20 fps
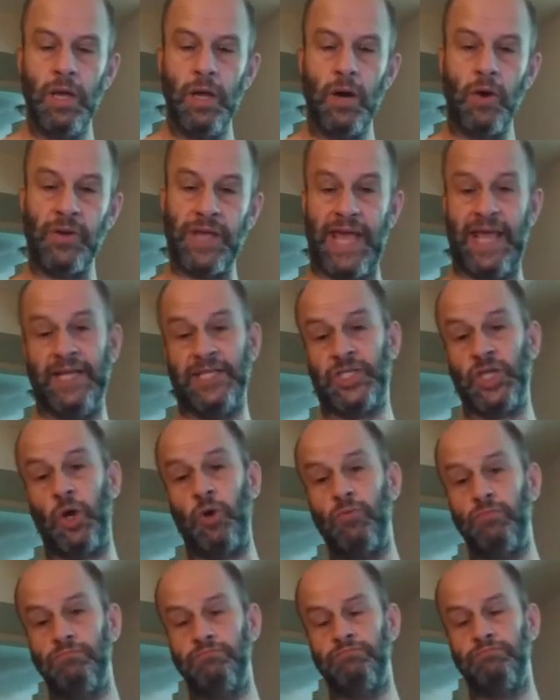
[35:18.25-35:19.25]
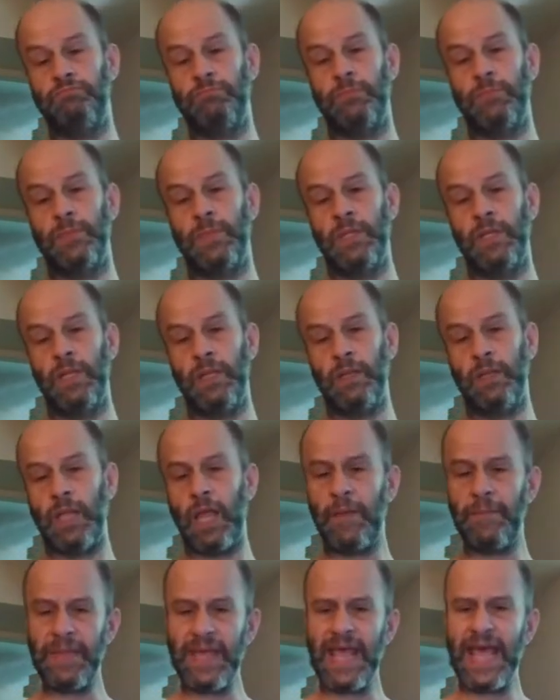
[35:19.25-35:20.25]
Okay, so
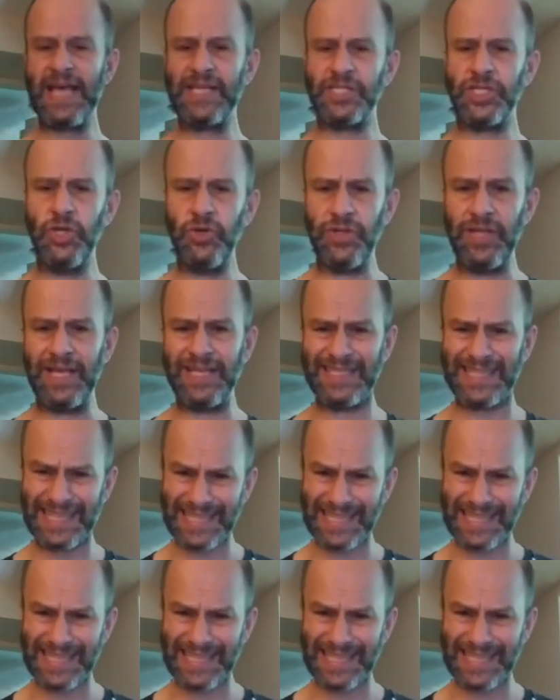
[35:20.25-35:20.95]
let me ask you this.